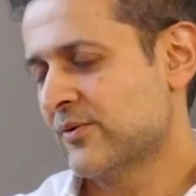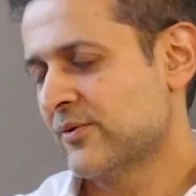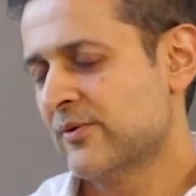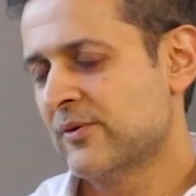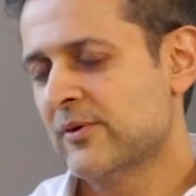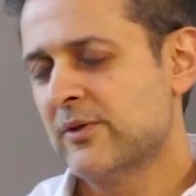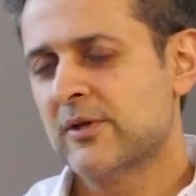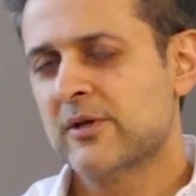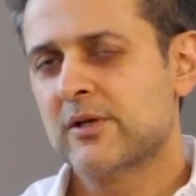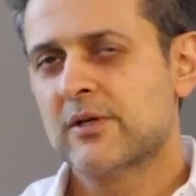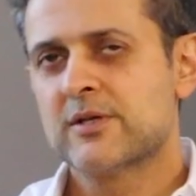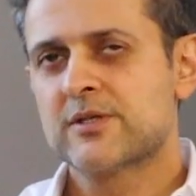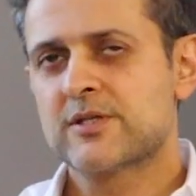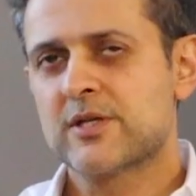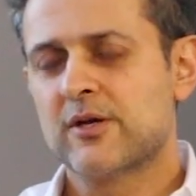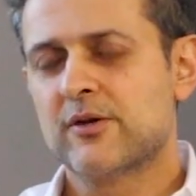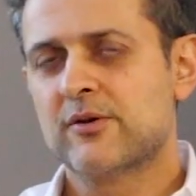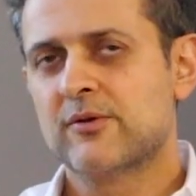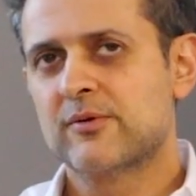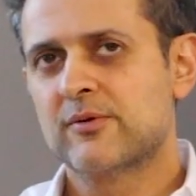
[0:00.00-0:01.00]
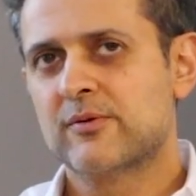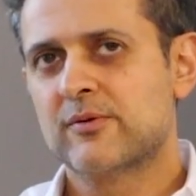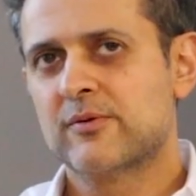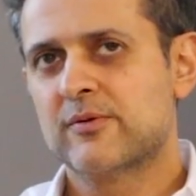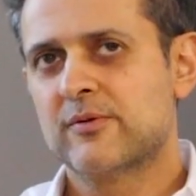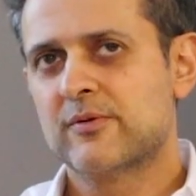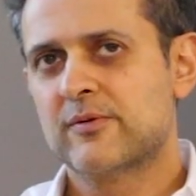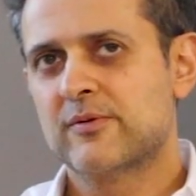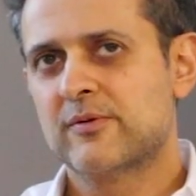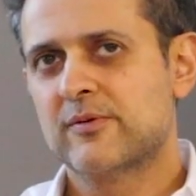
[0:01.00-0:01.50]
Sure. So
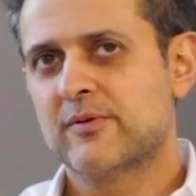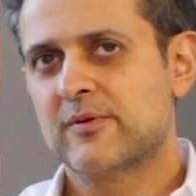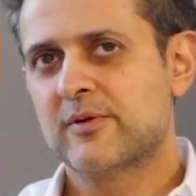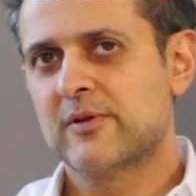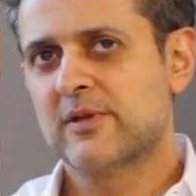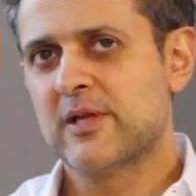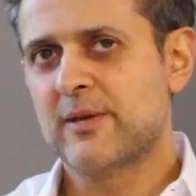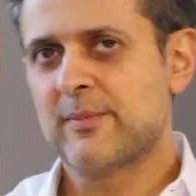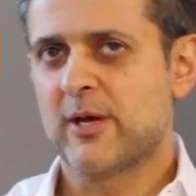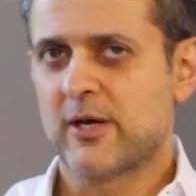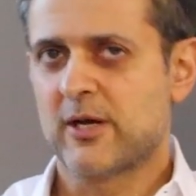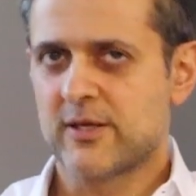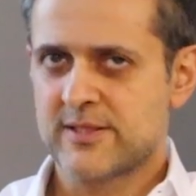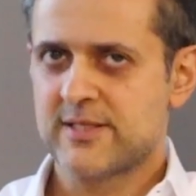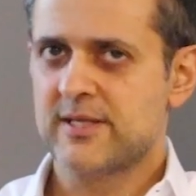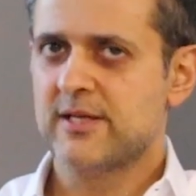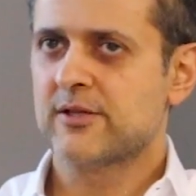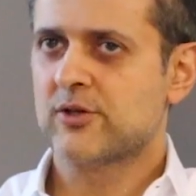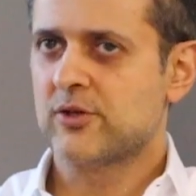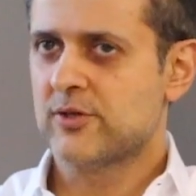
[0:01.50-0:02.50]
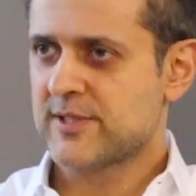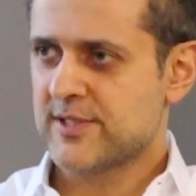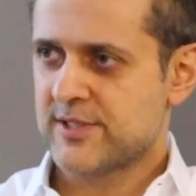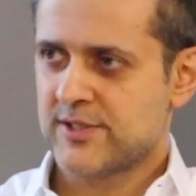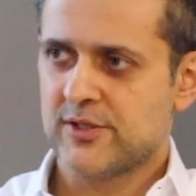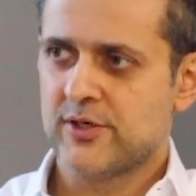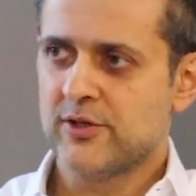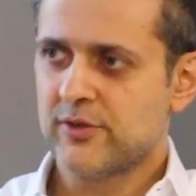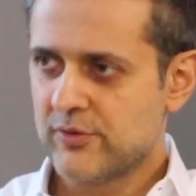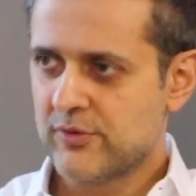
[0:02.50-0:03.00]
let me answer that in the
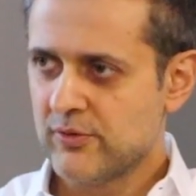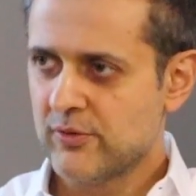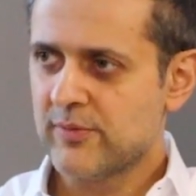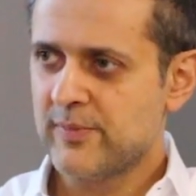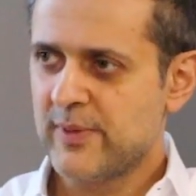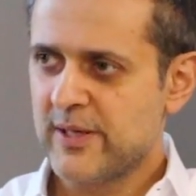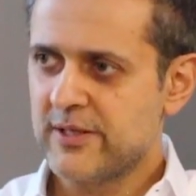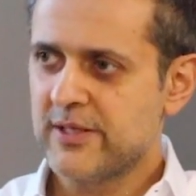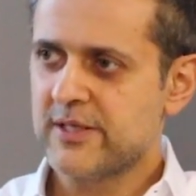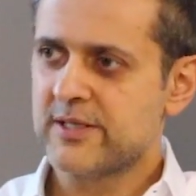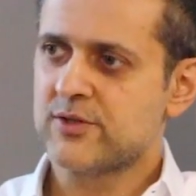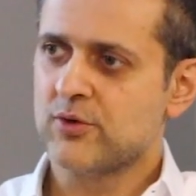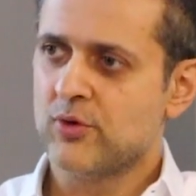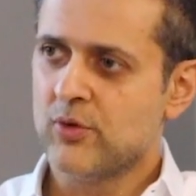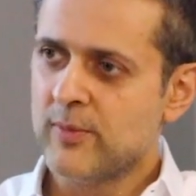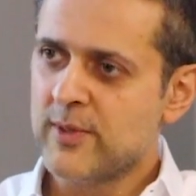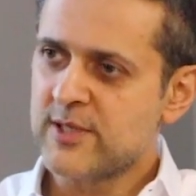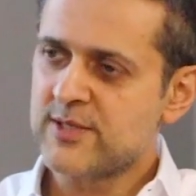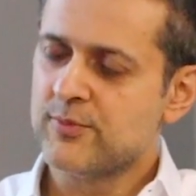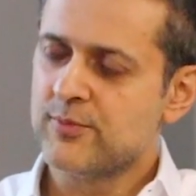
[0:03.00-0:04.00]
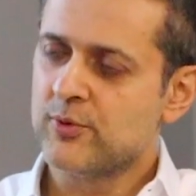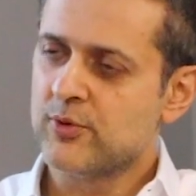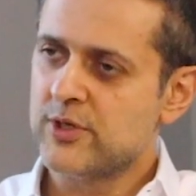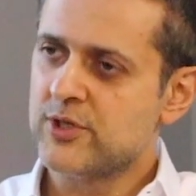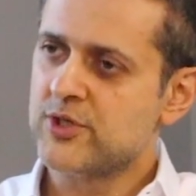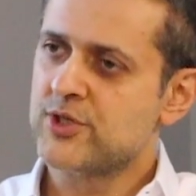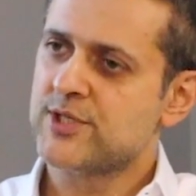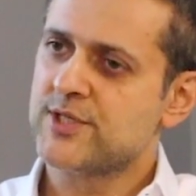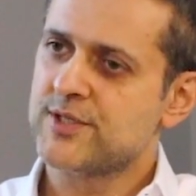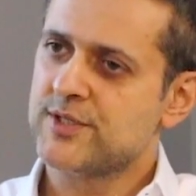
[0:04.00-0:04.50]
context of OakNorth, but I think it's almost more
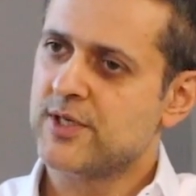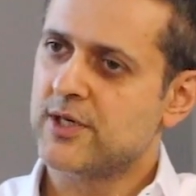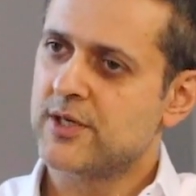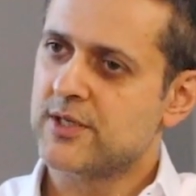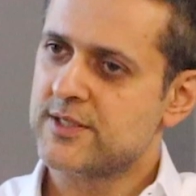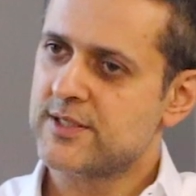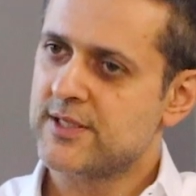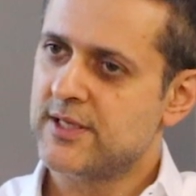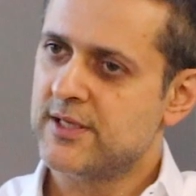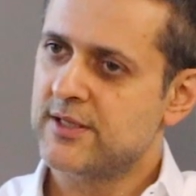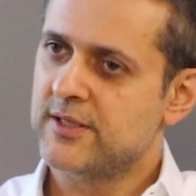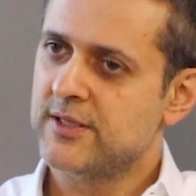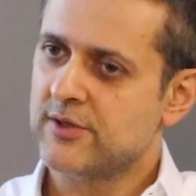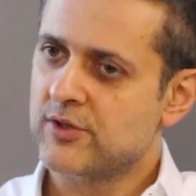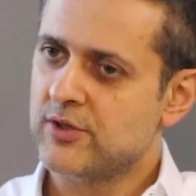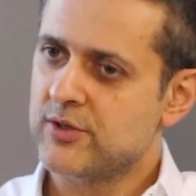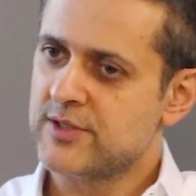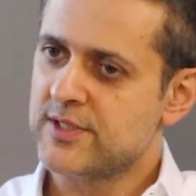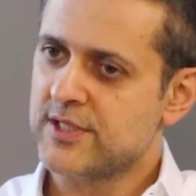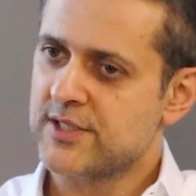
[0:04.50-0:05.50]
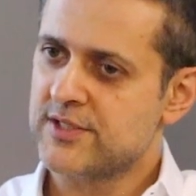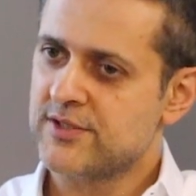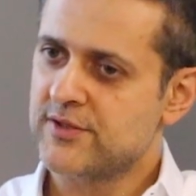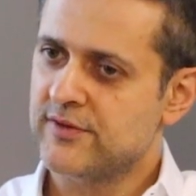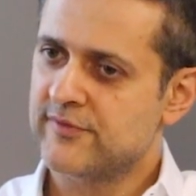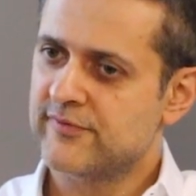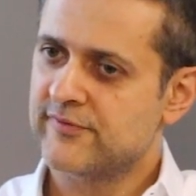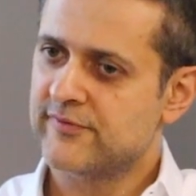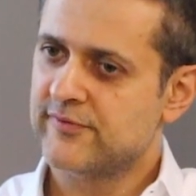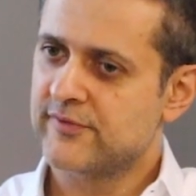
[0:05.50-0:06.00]
interesting to answer that in the context
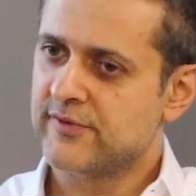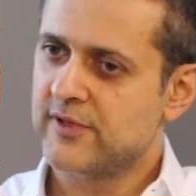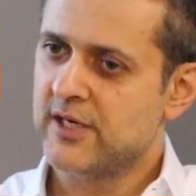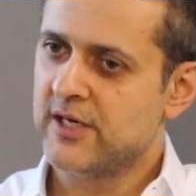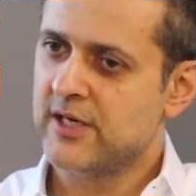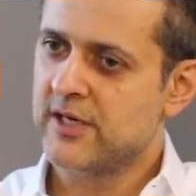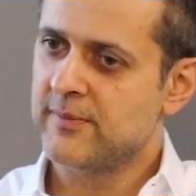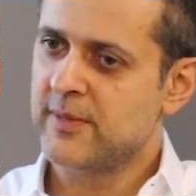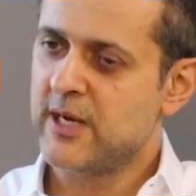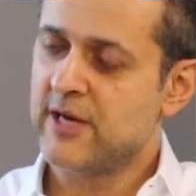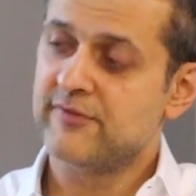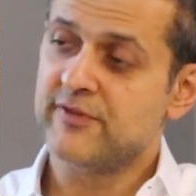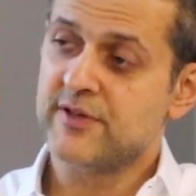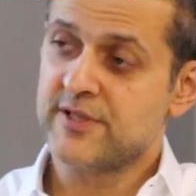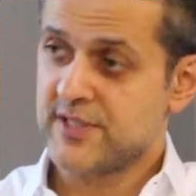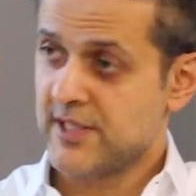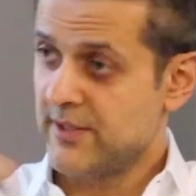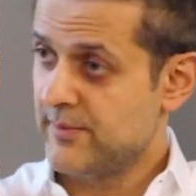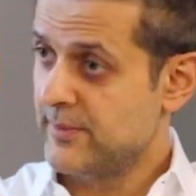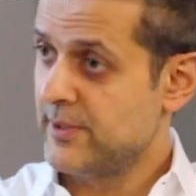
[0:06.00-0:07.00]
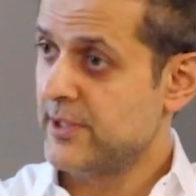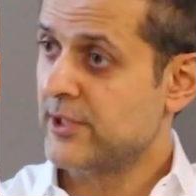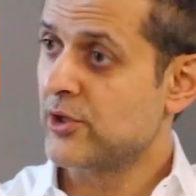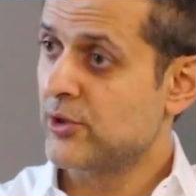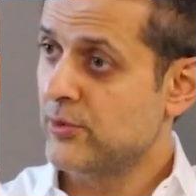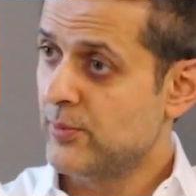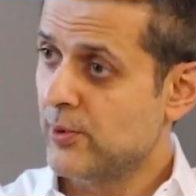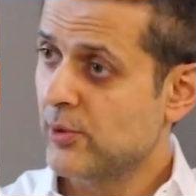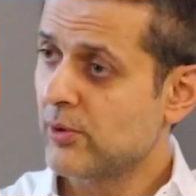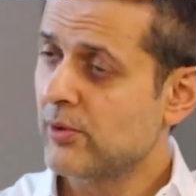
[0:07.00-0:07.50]
of our first company,
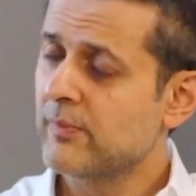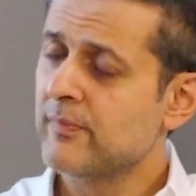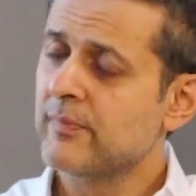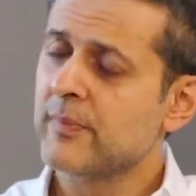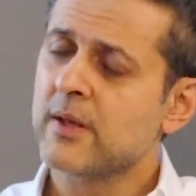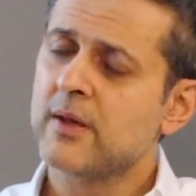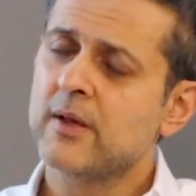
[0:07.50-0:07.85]
Copal.